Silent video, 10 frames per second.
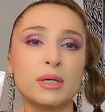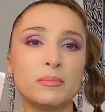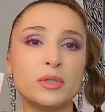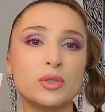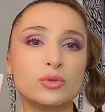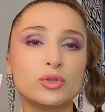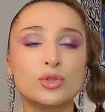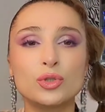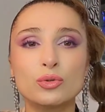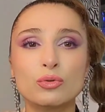maybe use
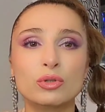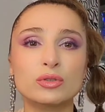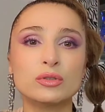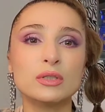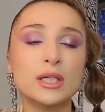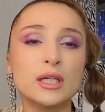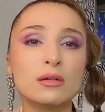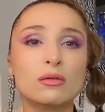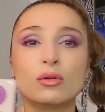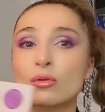2 or 3
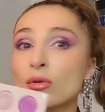or